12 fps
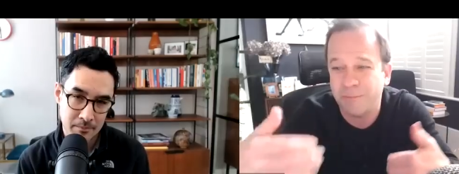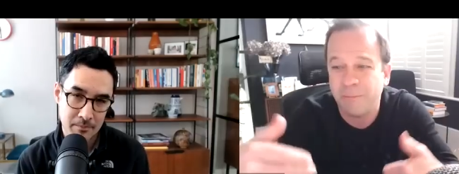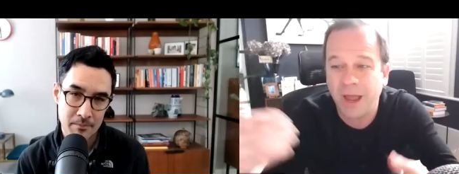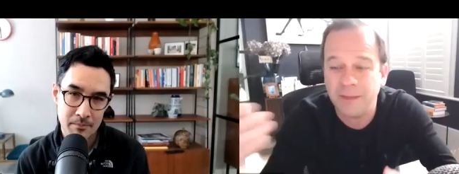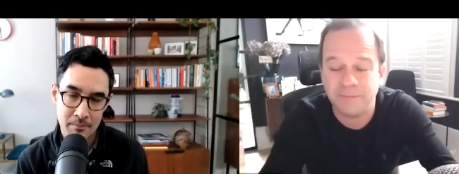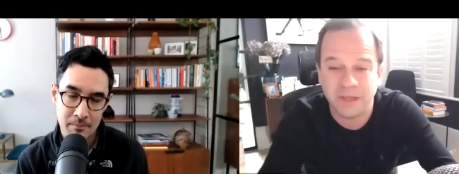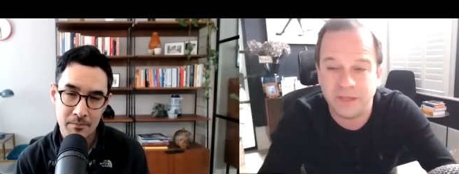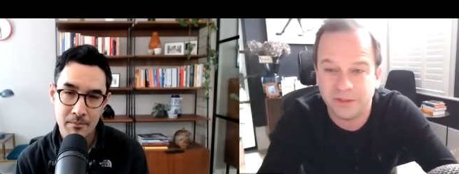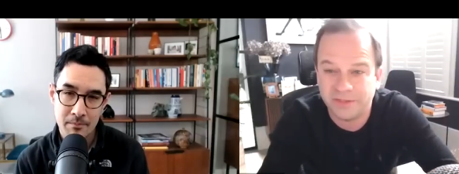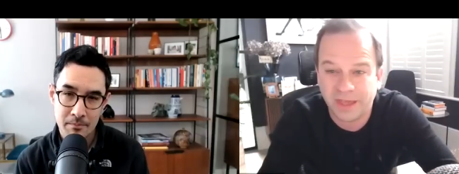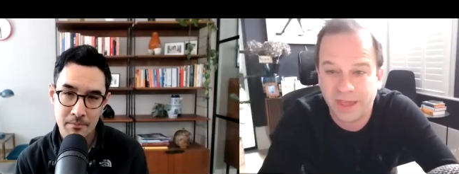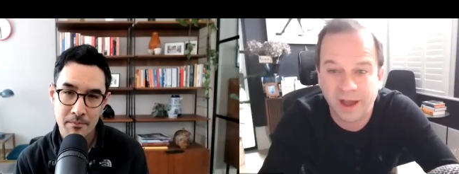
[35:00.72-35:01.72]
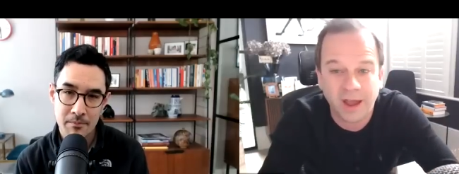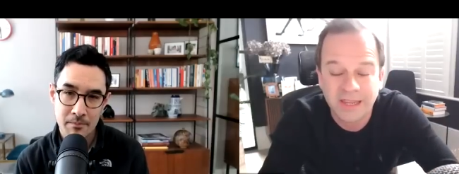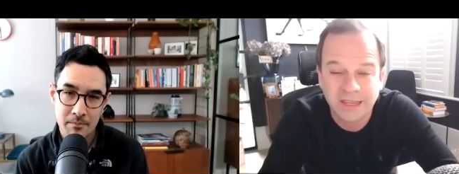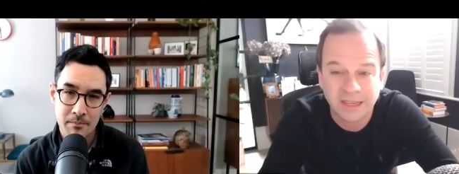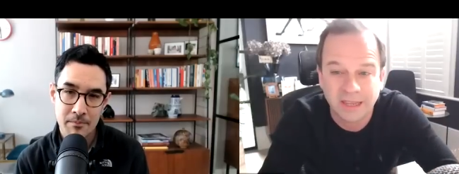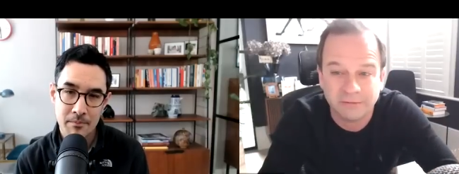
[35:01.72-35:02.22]
Speaker 1: so it might be that they're
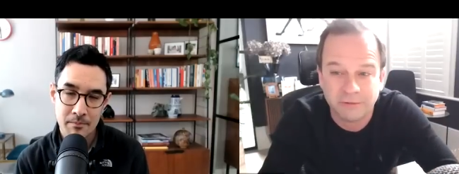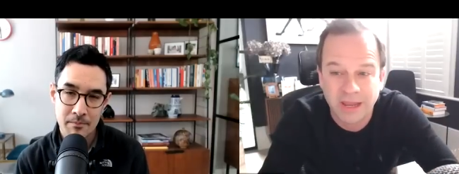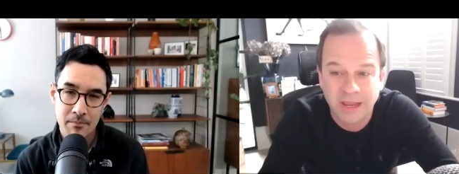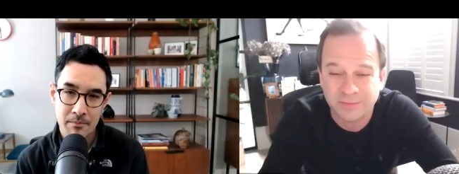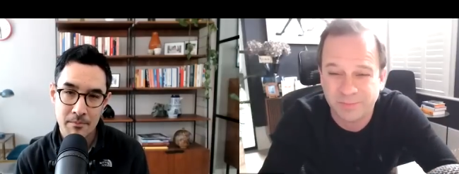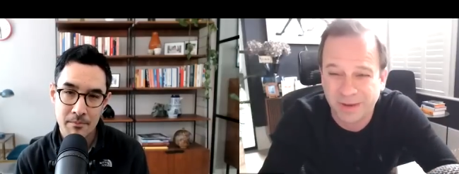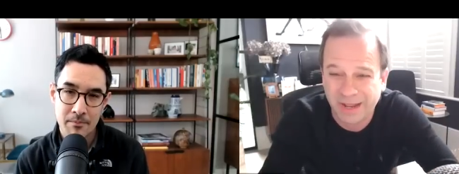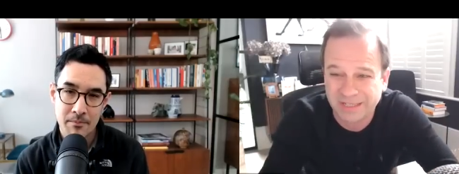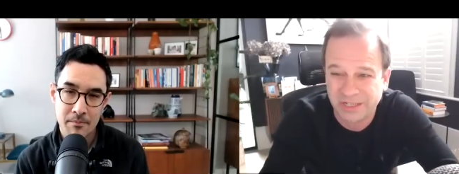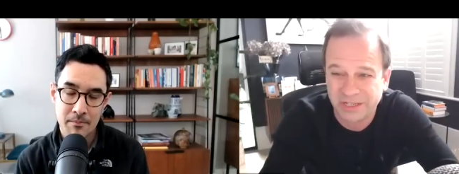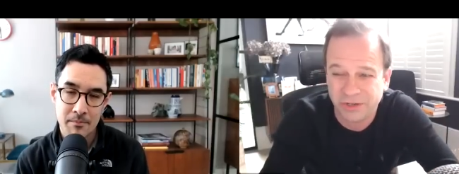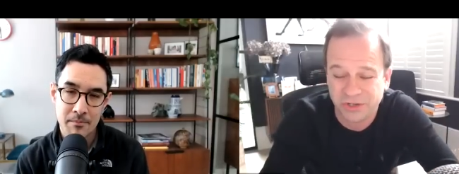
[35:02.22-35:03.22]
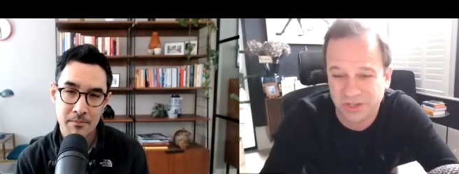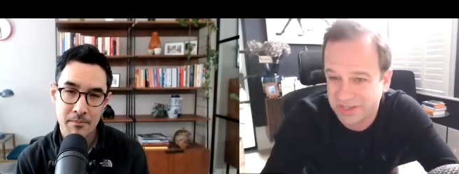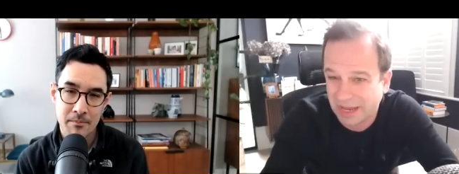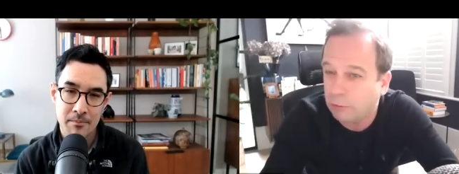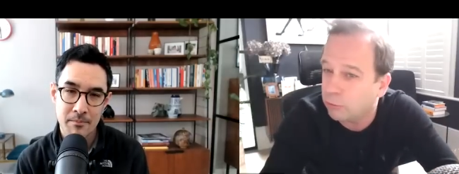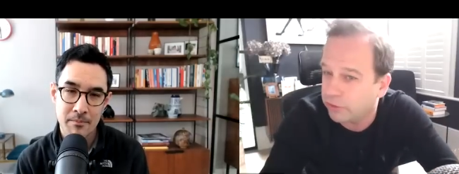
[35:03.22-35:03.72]
hiking rates, but actually you should
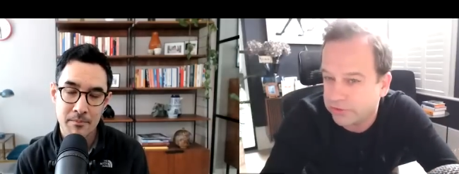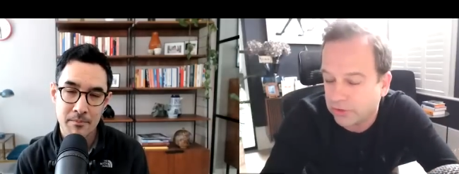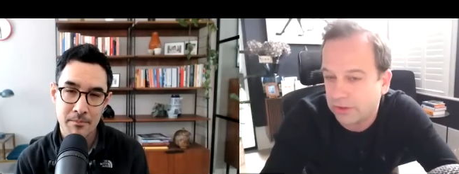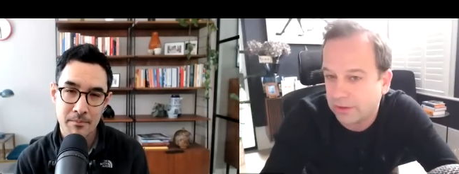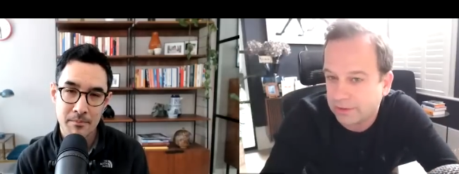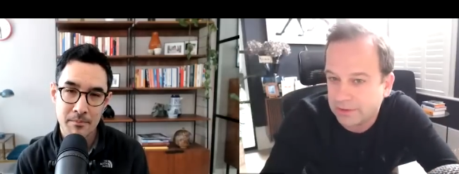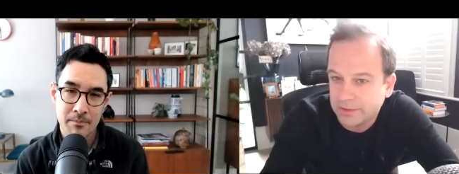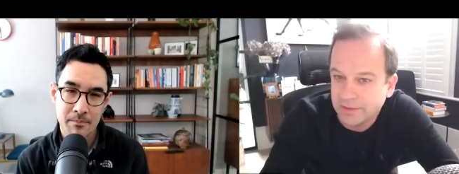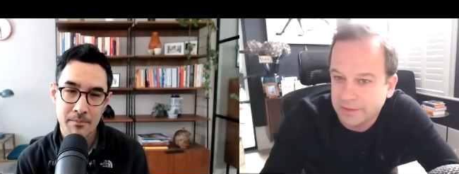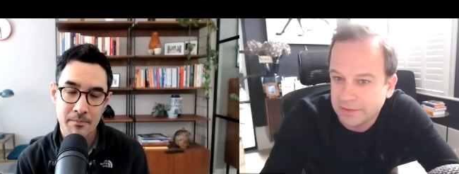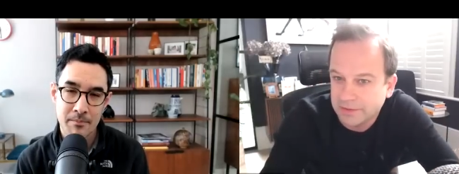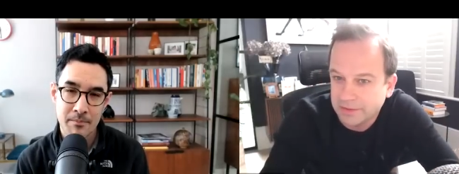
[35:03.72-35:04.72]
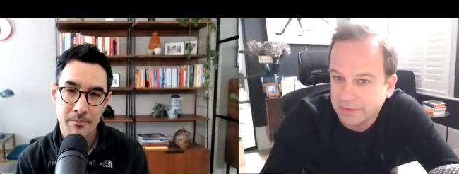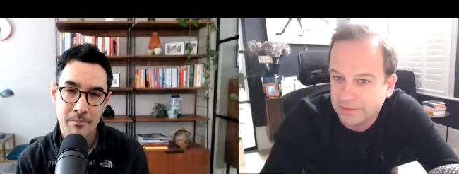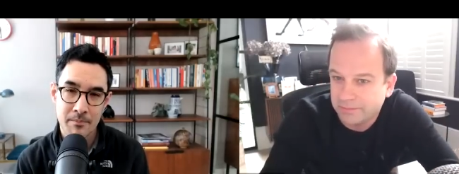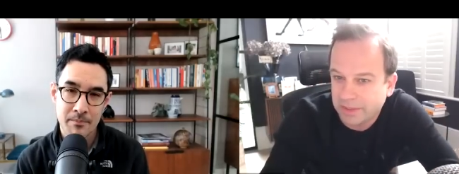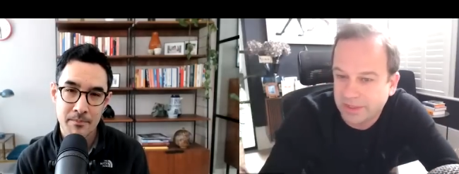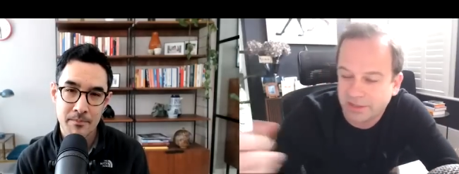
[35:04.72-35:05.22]
sell the dollar
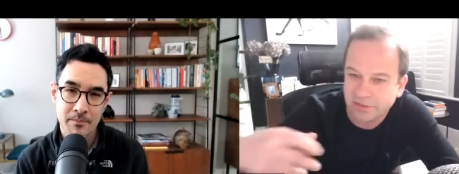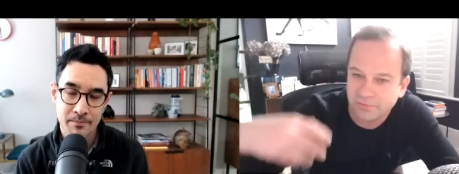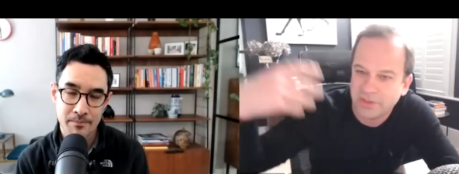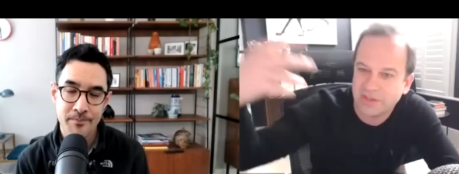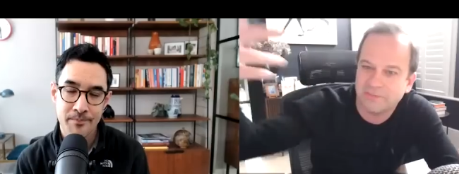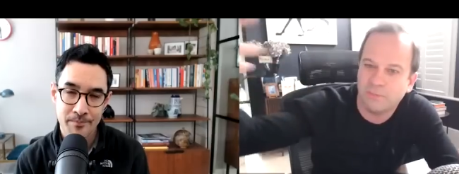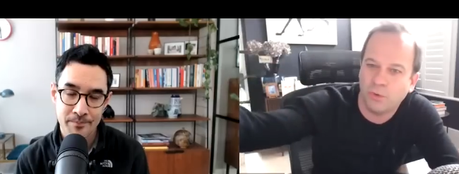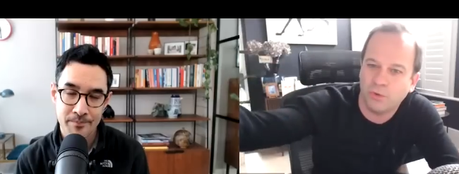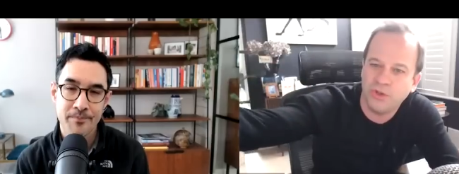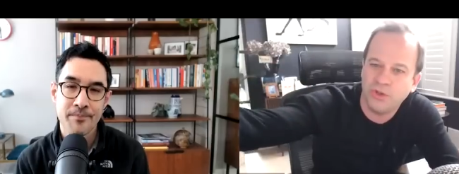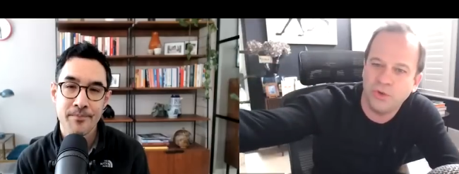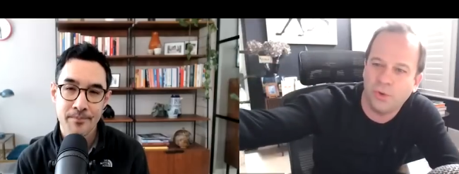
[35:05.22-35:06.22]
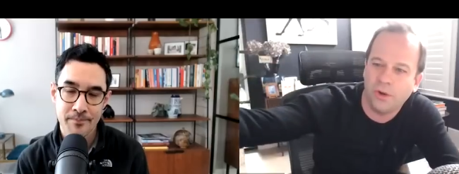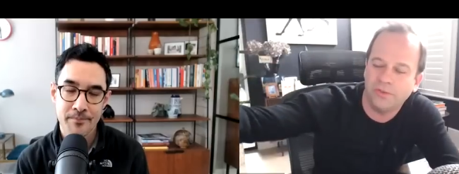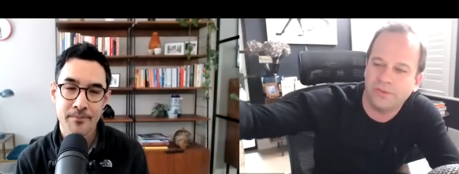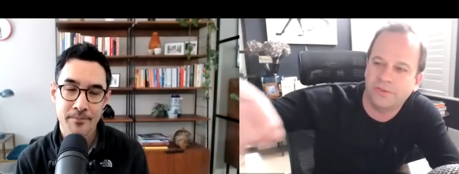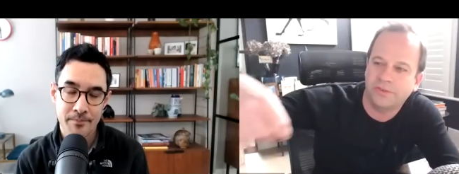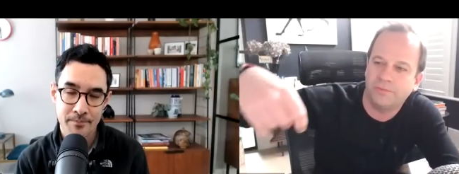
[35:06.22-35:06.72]
because of this more
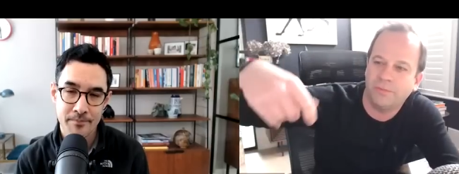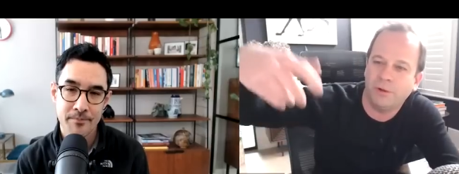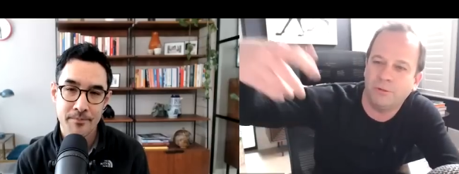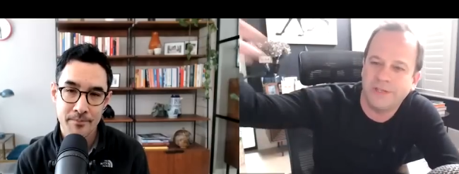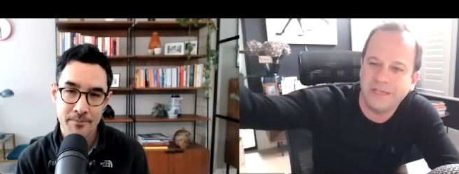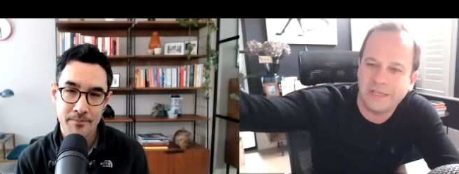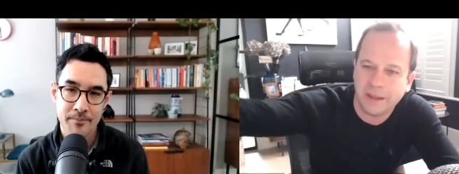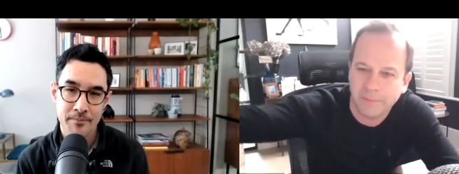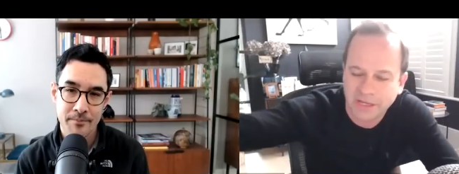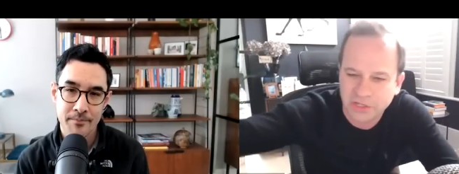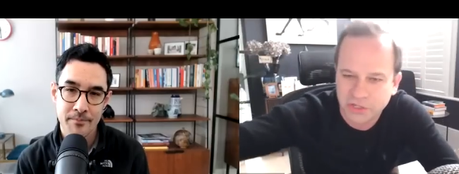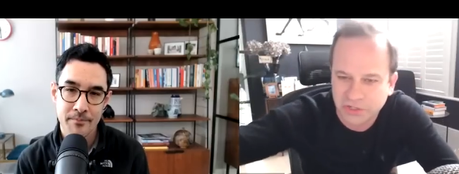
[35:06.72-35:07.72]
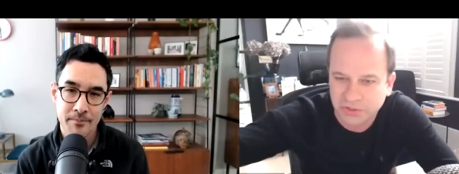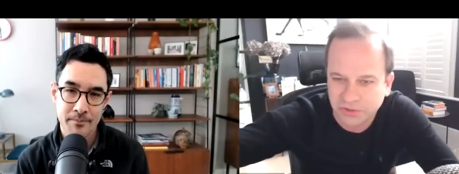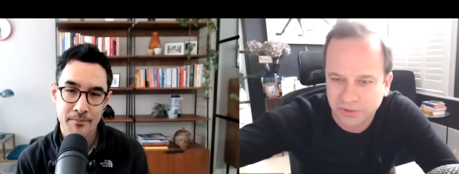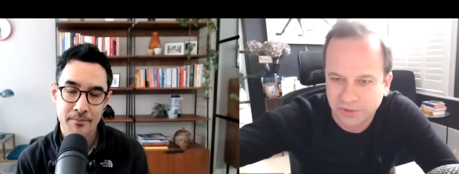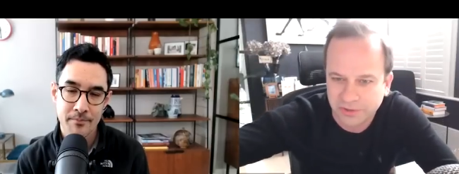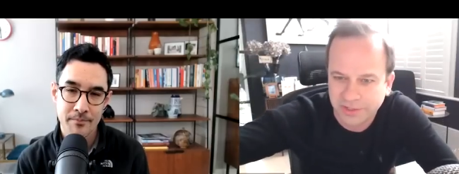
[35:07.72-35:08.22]
nuanced,
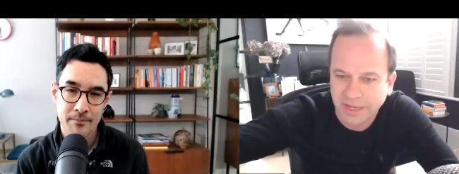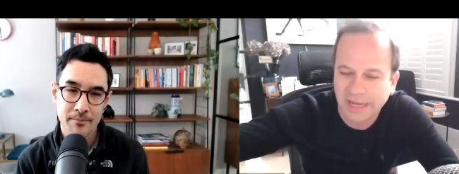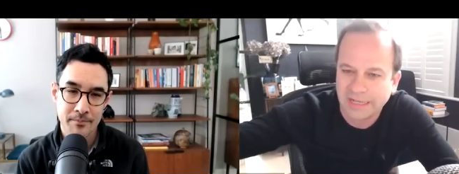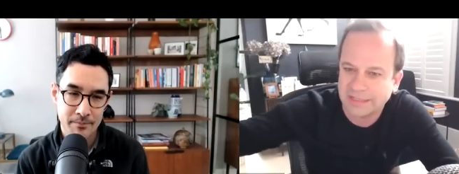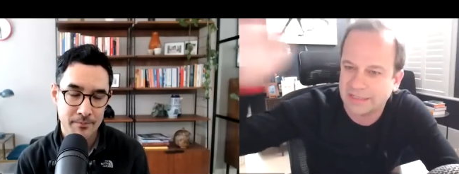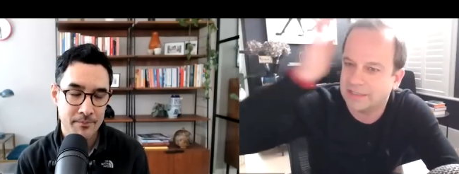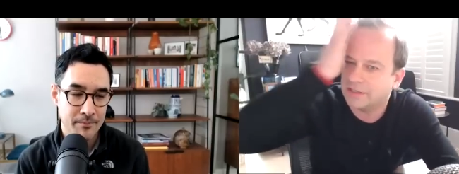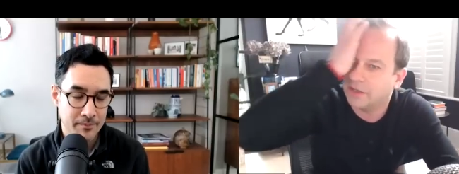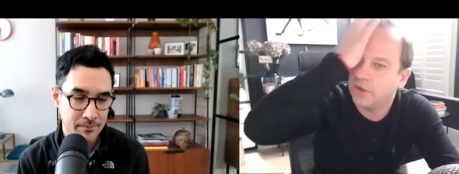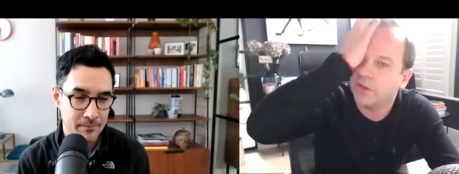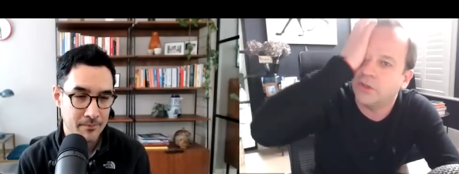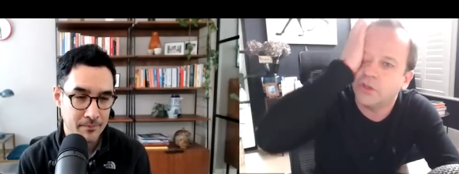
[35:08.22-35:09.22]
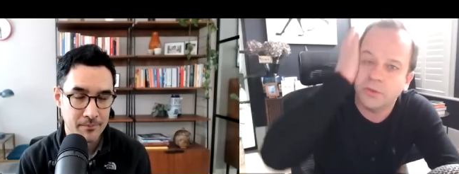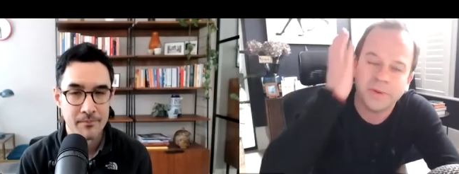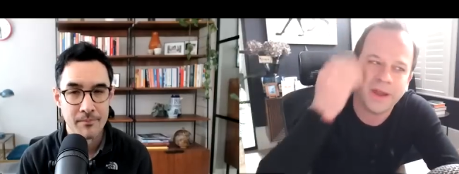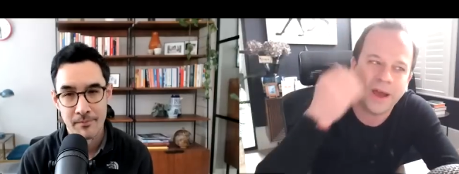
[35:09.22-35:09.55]
multi-dimensional analysis that you can do.